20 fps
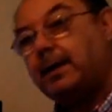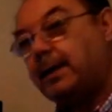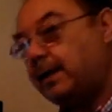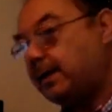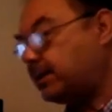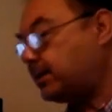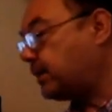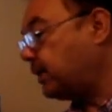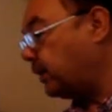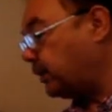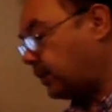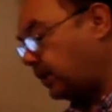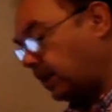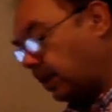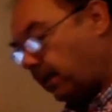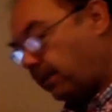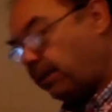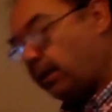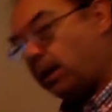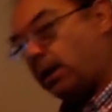is that
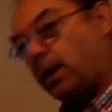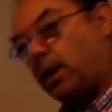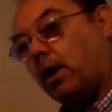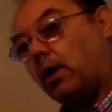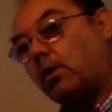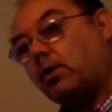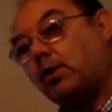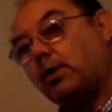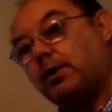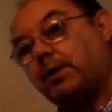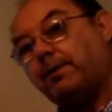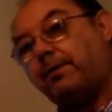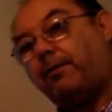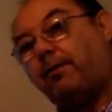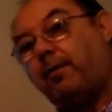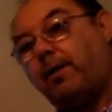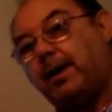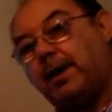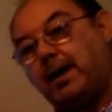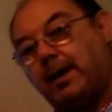the longer the
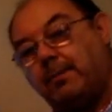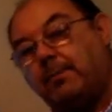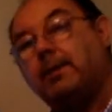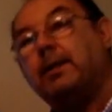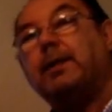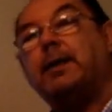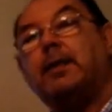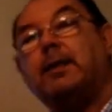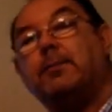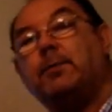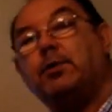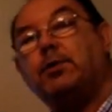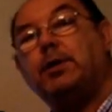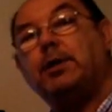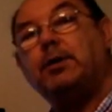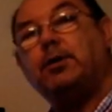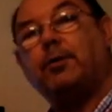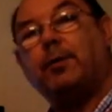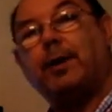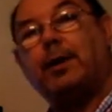frame in the
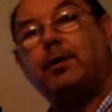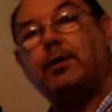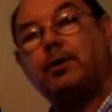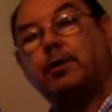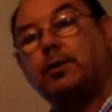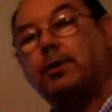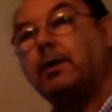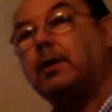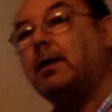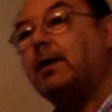machine direction,